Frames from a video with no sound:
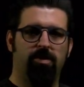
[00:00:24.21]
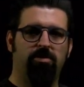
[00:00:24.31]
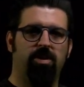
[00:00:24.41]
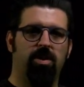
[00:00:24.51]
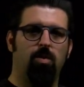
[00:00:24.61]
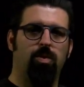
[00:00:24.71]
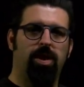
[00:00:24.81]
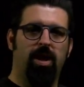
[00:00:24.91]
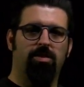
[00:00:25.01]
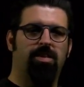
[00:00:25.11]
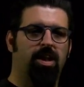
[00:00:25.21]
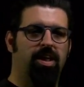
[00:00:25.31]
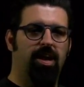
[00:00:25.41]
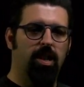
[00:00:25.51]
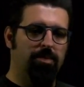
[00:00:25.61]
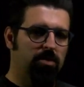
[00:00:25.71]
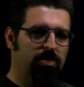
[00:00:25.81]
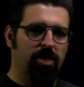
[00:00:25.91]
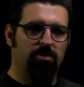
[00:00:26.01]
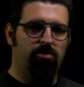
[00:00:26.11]
vSAN without telling a little bit of
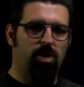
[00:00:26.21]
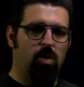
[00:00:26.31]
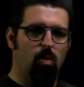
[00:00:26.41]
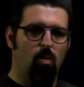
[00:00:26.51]
the history